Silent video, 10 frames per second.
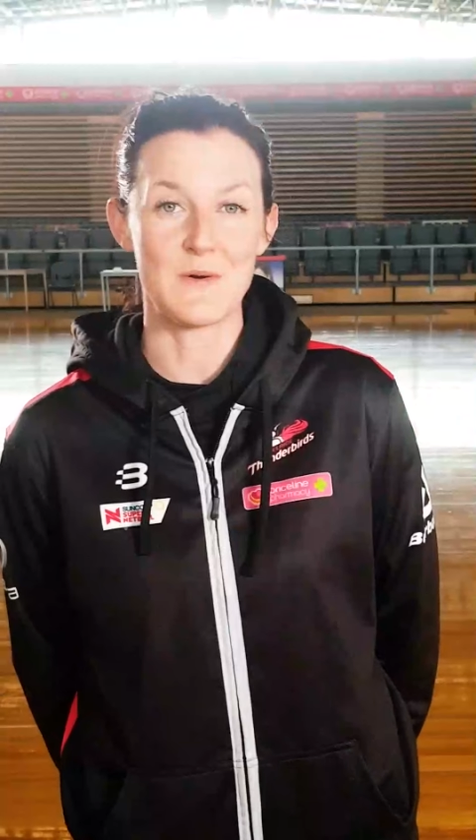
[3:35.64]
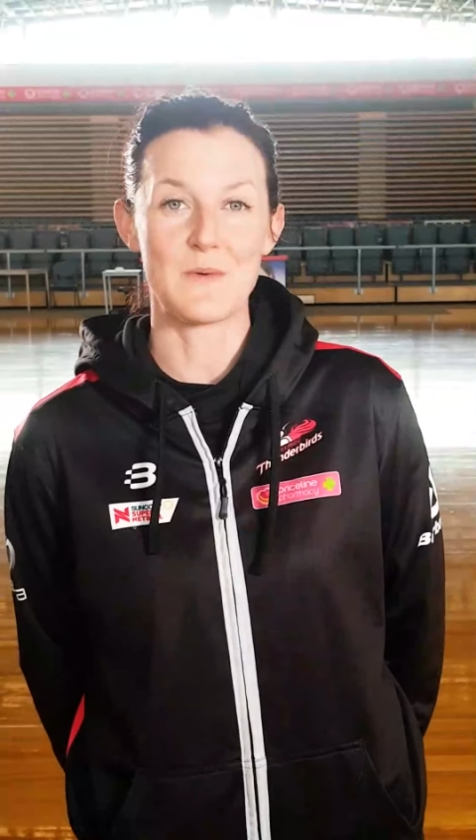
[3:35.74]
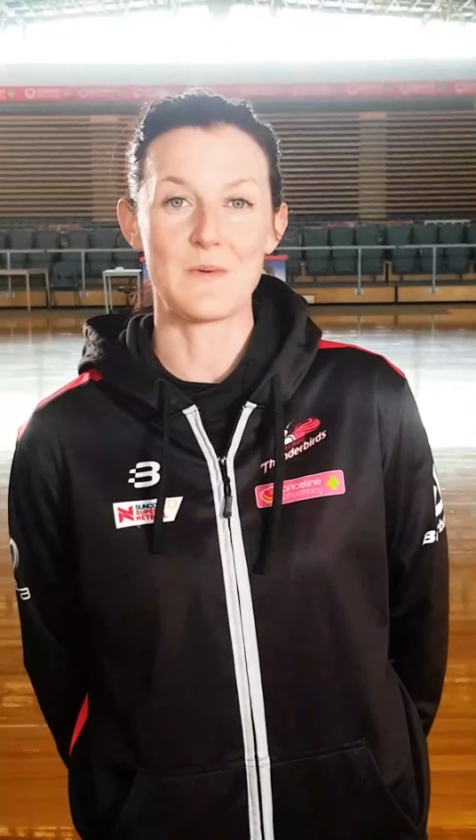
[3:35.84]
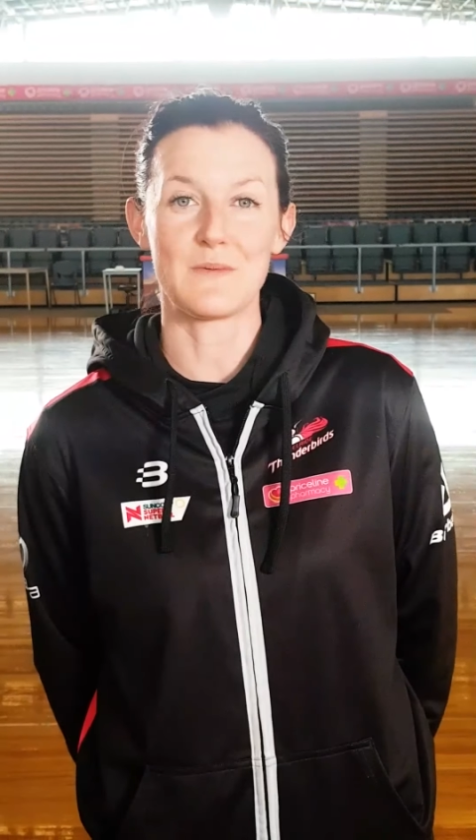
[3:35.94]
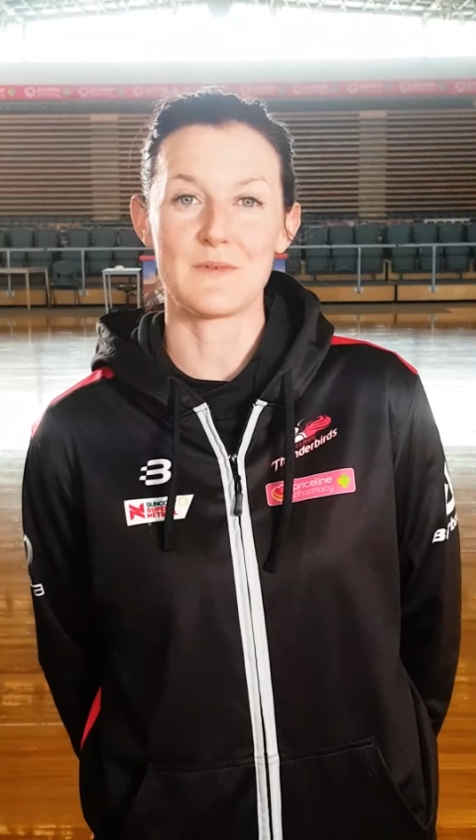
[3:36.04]

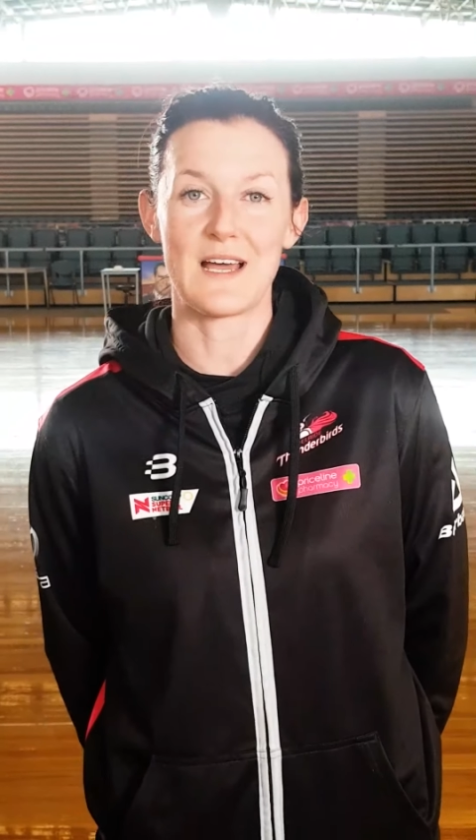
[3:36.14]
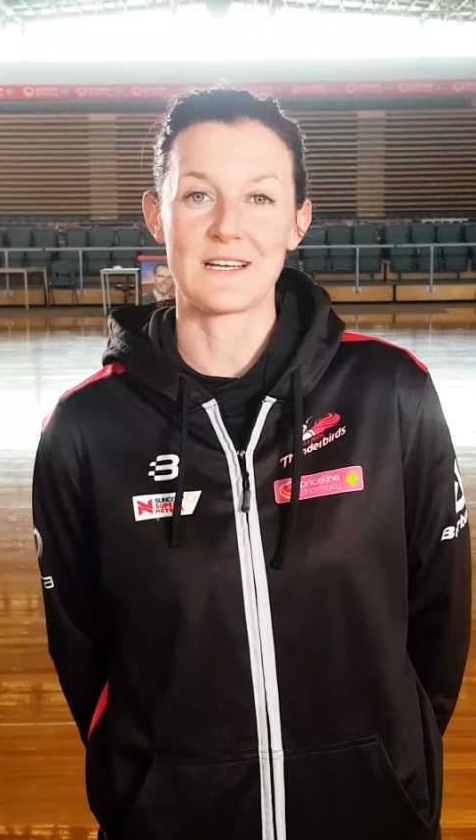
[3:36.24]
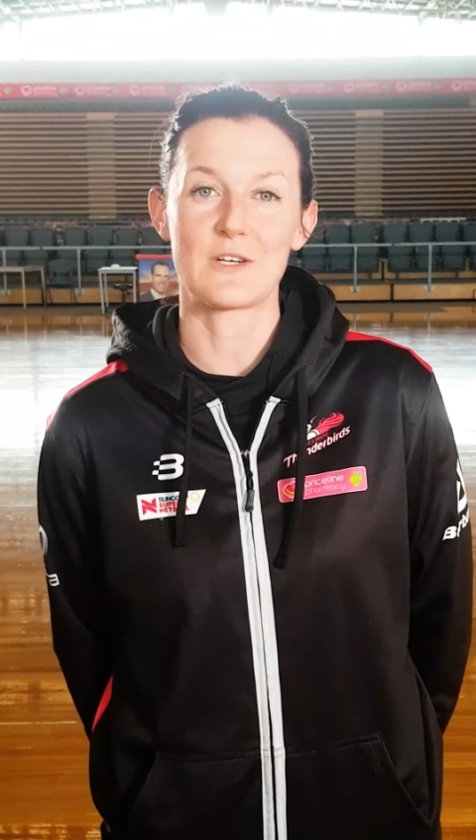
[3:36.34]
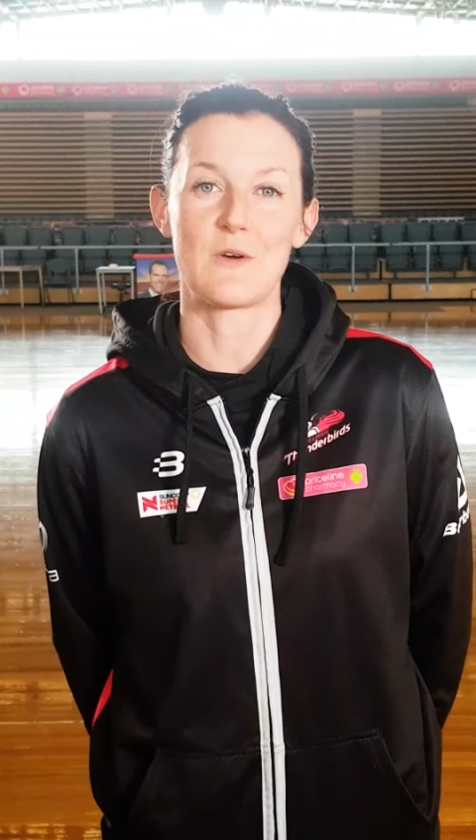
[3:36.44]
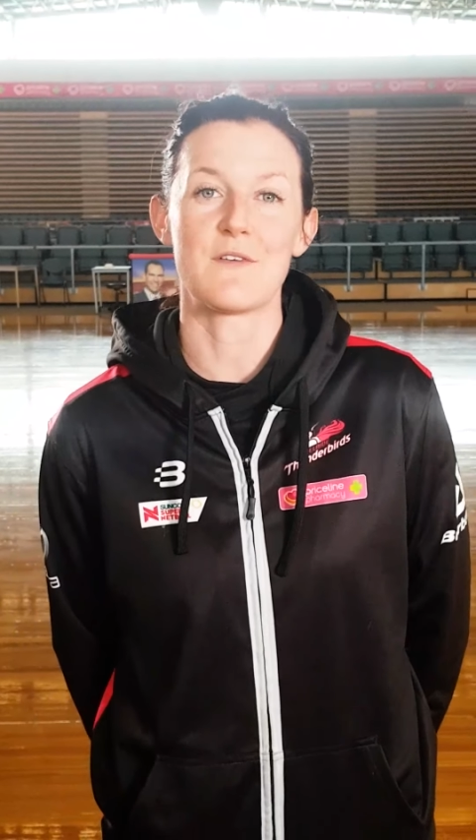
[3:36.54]
all like
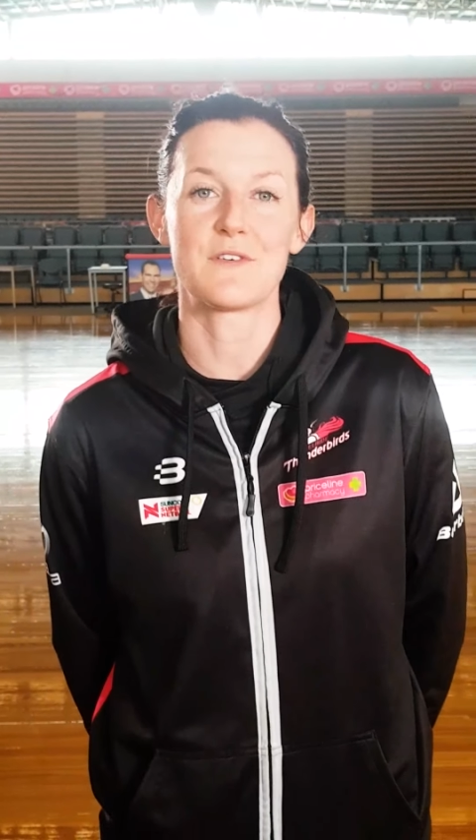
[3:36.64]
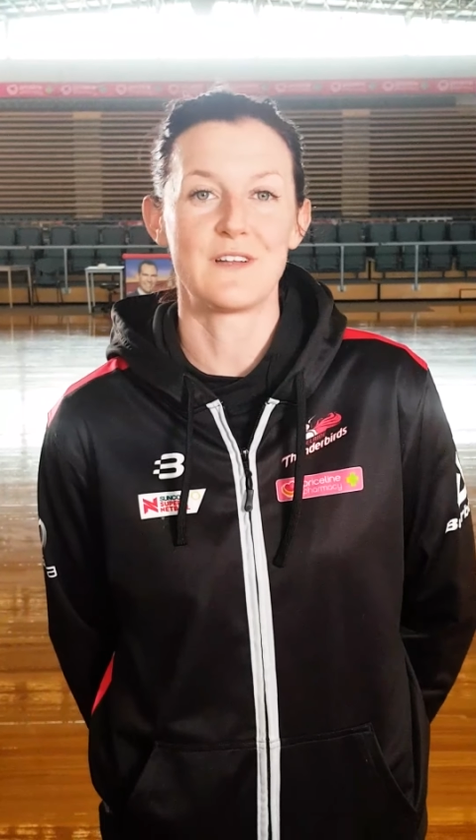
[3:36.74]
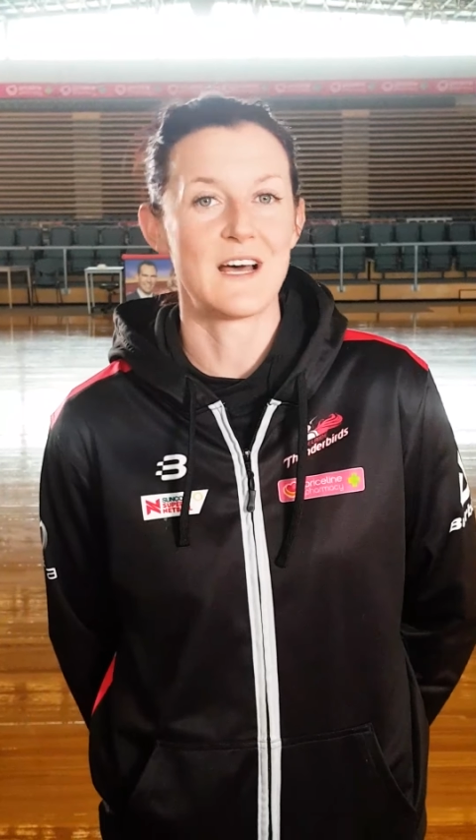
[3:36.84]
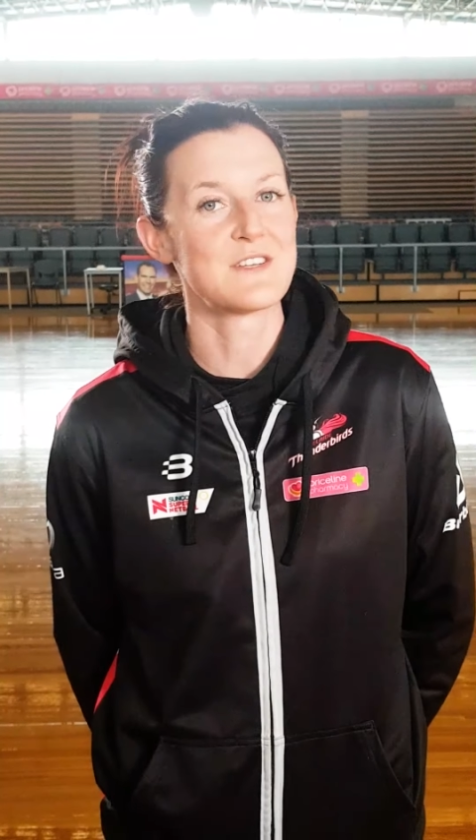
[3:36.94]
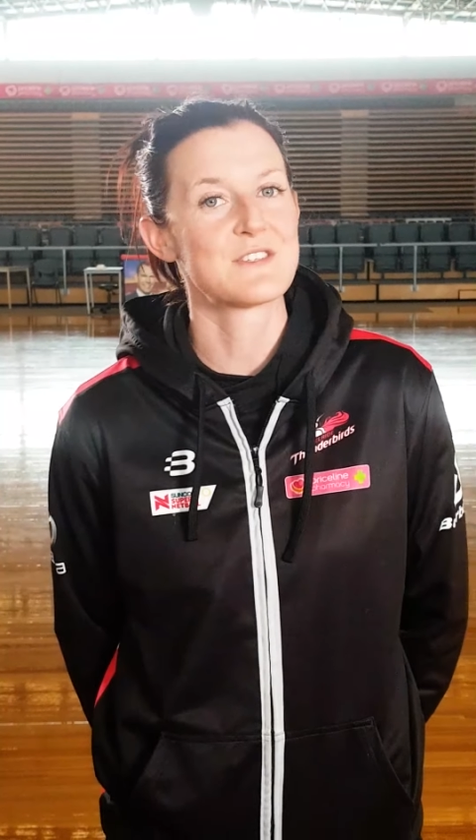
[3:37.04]
to go out for a
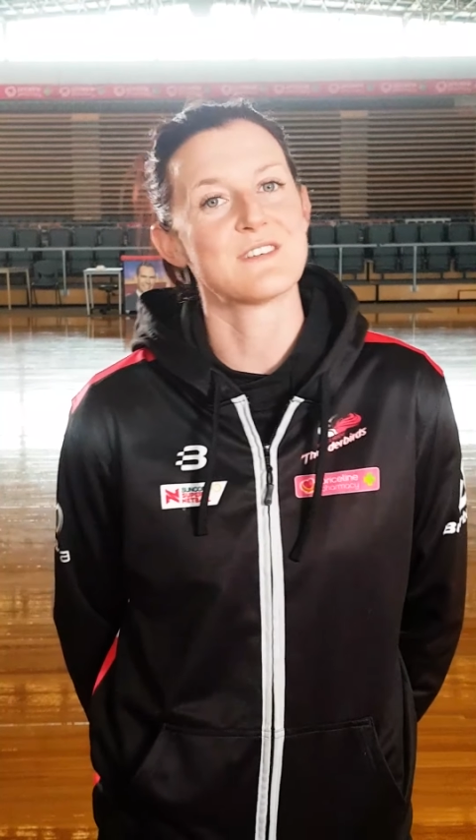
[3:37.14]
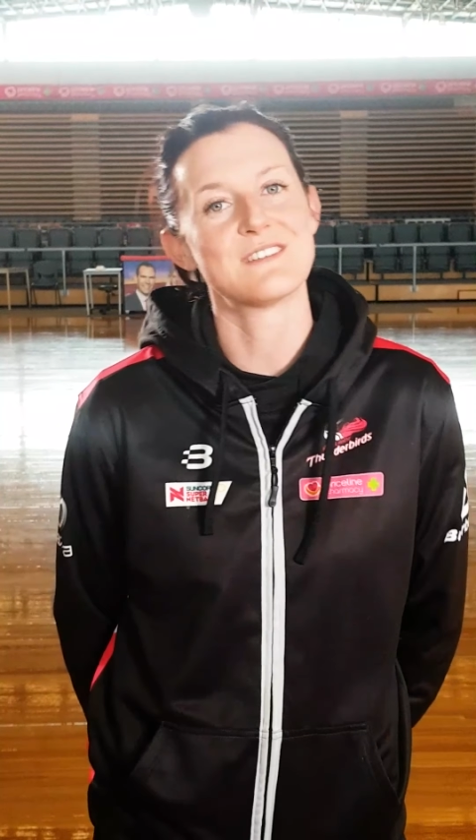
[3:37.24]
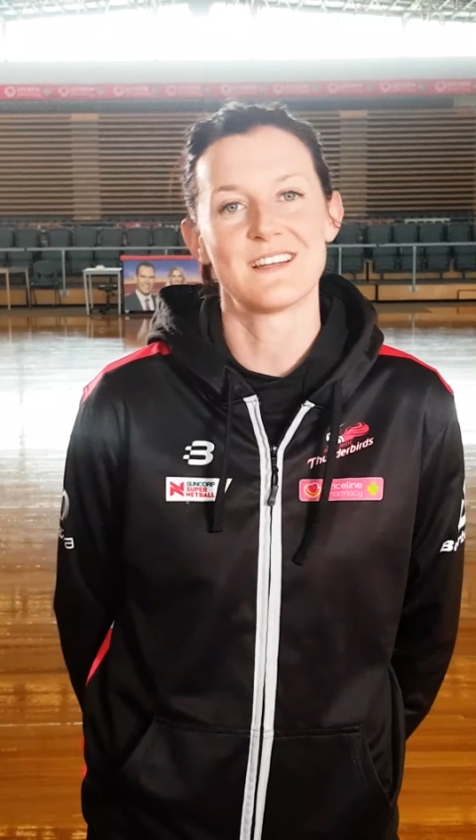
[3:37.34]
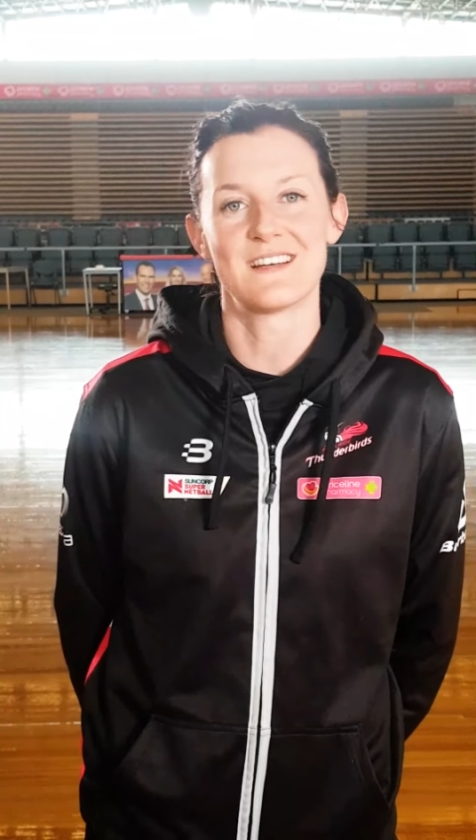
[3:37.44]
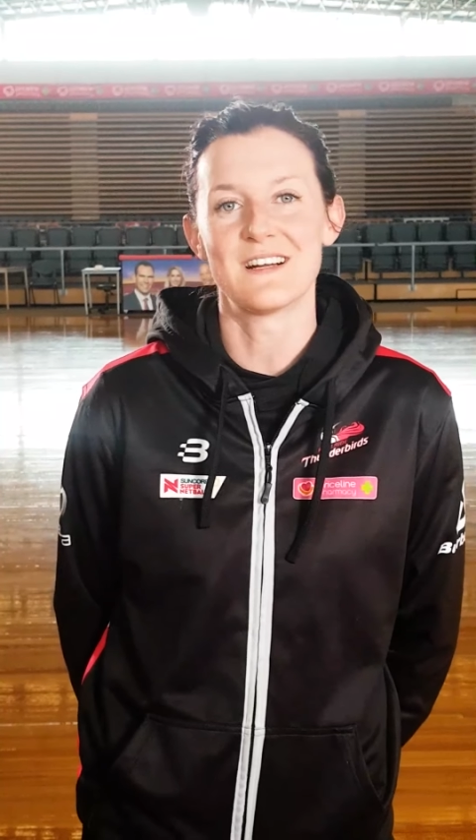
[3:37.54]
lunch or a
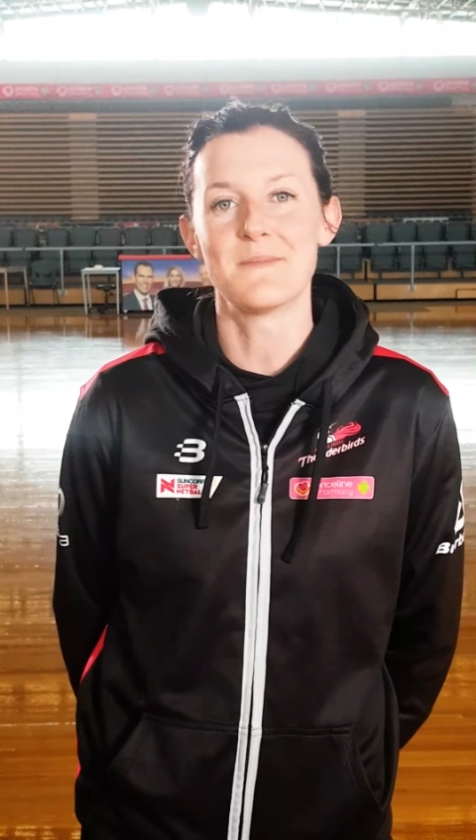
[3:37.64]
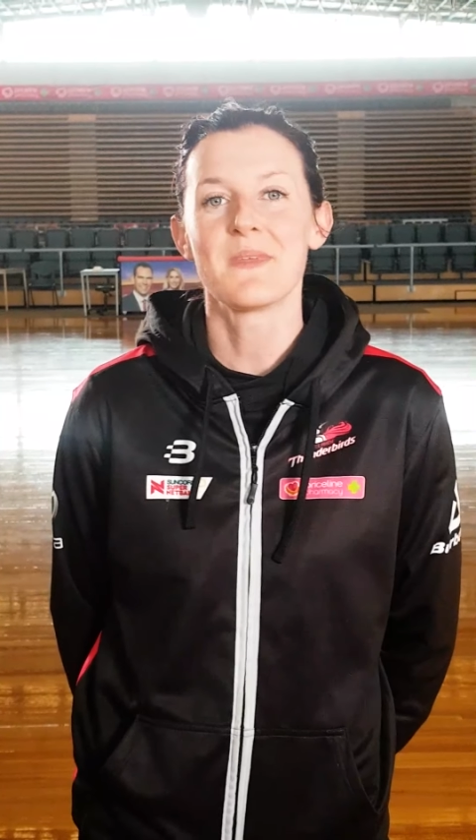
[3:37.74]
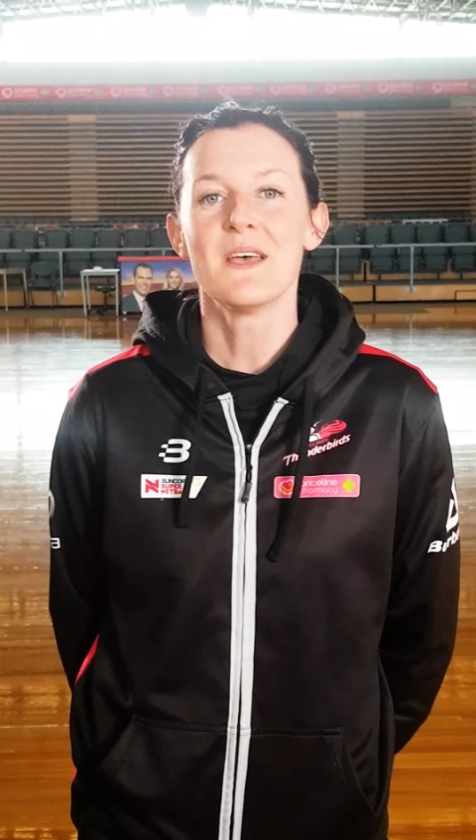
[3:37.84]
dinner,